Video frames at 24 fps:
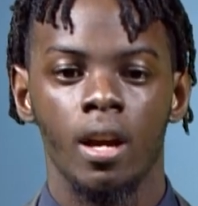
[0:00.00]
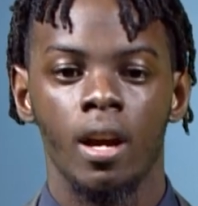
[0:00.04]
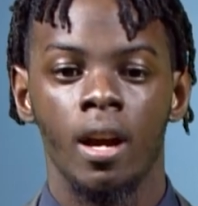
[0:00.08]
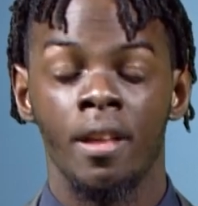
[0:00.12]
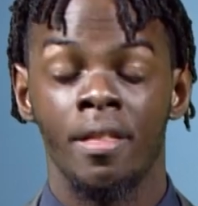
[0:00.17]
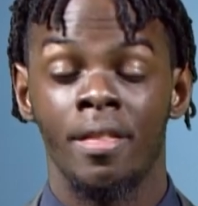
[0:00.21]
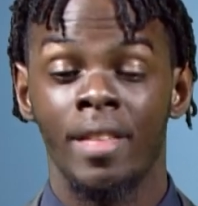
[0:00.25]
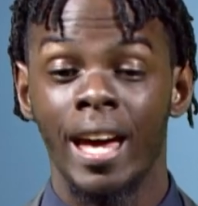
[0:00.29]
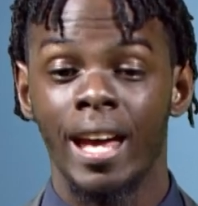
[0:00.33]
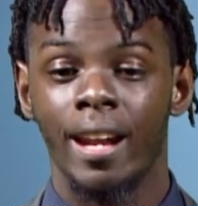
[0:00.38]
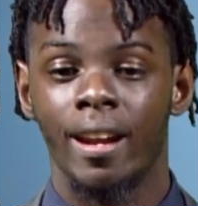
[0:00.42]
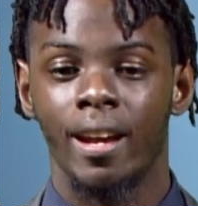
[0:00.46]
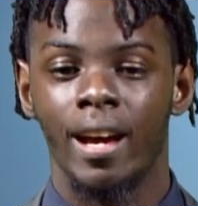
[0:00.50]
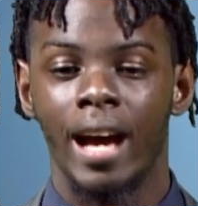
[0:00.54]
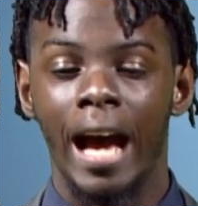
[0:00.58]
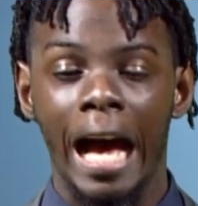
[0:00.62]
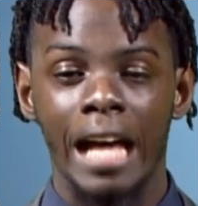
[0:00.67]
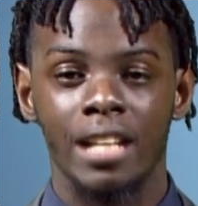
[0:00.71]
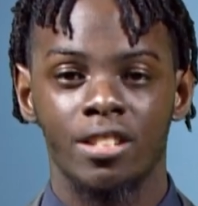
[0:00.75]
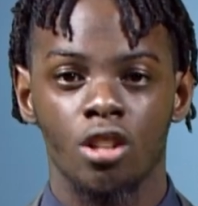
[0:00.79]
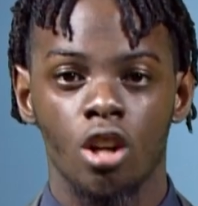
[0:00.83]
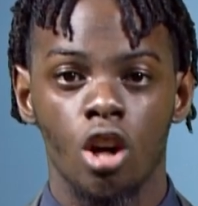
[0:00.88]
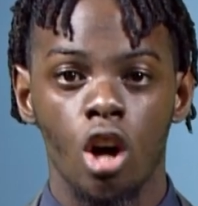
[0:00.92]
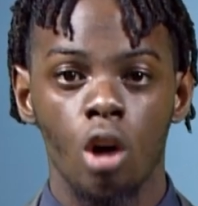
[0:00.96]
then
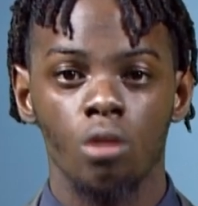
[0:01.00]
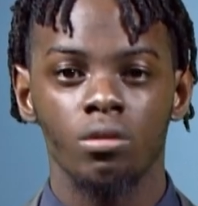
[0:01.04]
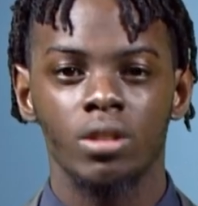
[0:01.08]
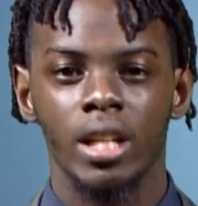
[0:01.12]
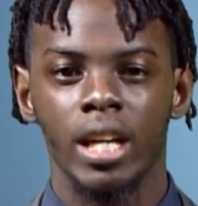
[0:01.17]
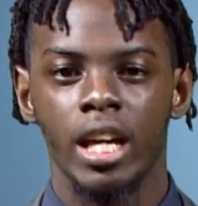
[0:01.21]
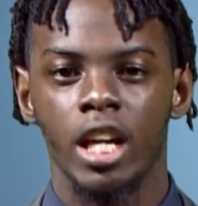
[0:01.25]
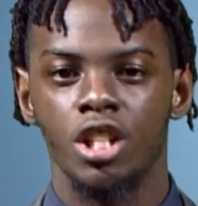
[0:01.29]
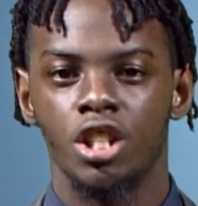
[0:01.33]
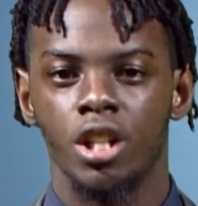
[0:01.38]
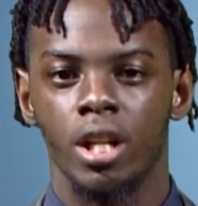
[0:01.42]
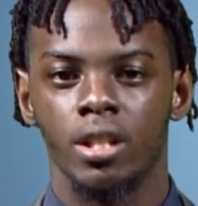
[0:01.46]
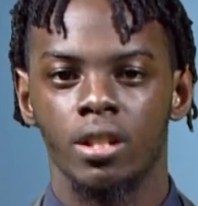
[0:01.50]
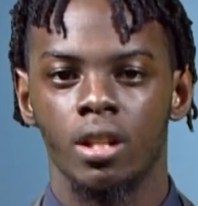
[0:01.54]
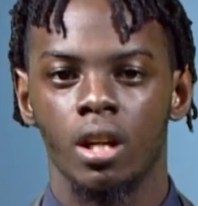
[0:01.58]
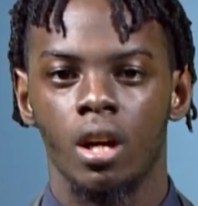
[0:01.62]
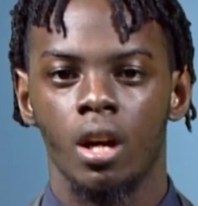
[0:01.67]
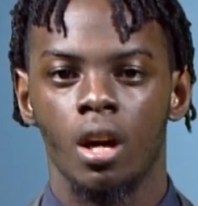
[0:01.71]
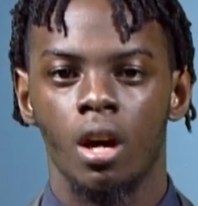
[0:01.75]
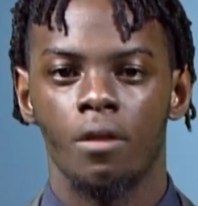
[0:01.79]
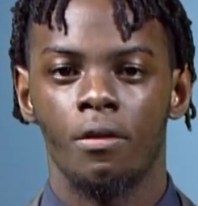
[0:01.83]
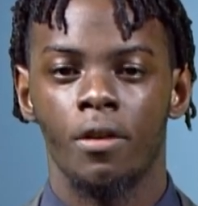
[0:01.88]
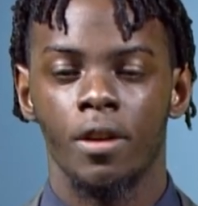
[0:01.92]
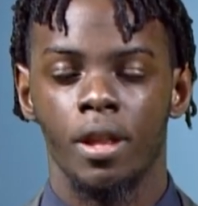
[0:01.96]
as counting agent
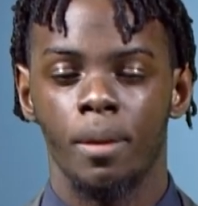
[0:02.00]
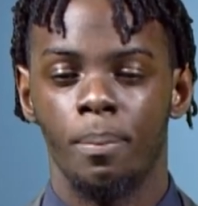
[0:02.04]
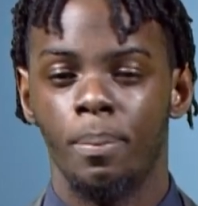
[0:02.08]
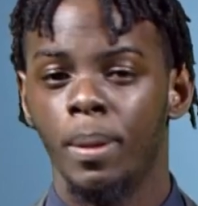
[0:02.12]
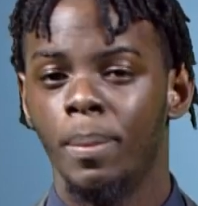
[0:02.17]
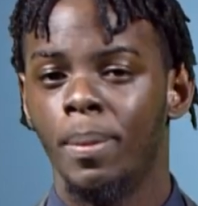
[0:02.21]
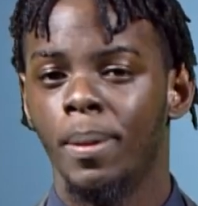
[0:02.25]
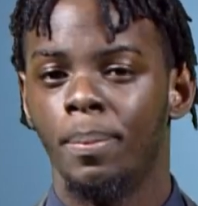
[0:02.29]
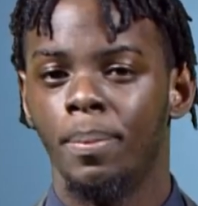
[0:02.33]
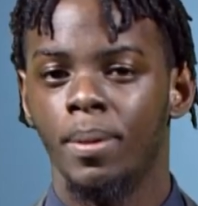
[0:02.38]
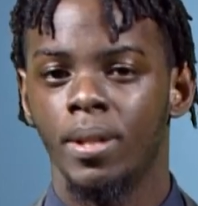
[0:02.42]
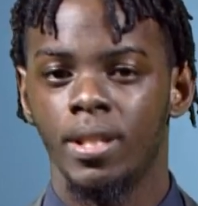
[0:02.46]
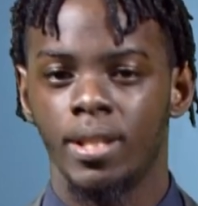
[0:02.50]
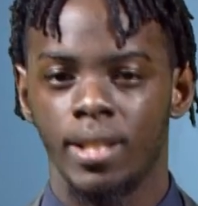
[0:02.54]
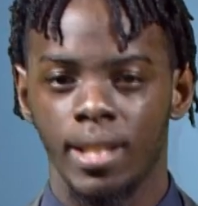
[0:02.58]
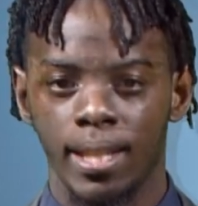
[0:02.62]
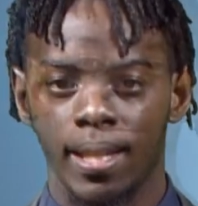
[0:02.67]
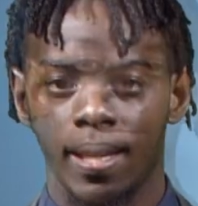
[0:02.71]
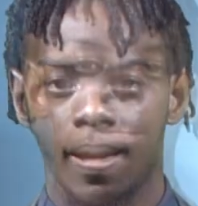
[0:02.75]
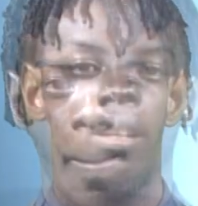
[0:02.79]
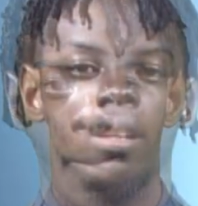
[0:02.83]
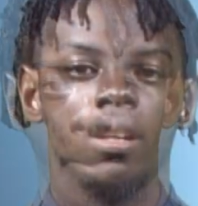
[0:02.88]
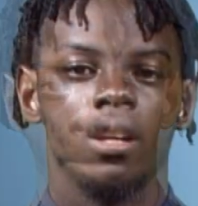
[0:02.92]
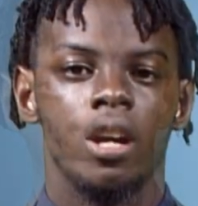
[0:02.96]
for the PPPC,